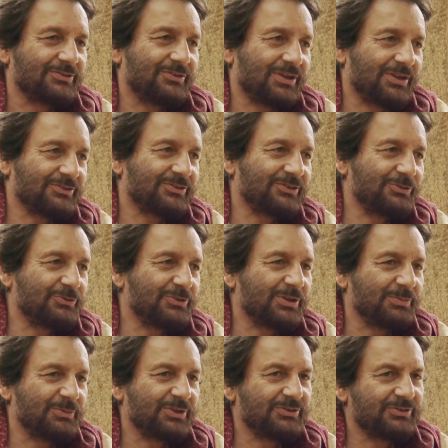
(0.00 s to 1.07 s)
So I asked her, you
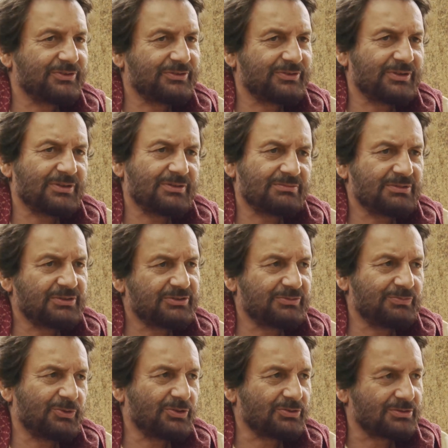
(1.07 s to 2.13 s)
tell me, and she said,
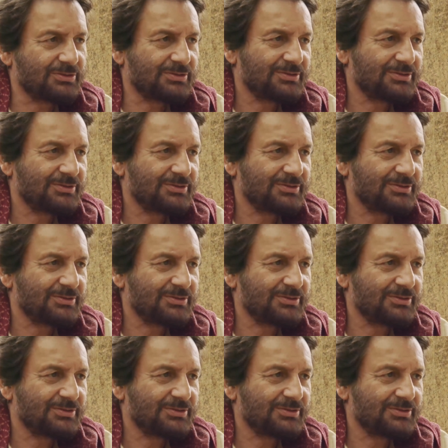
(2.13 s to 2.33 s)
it's both.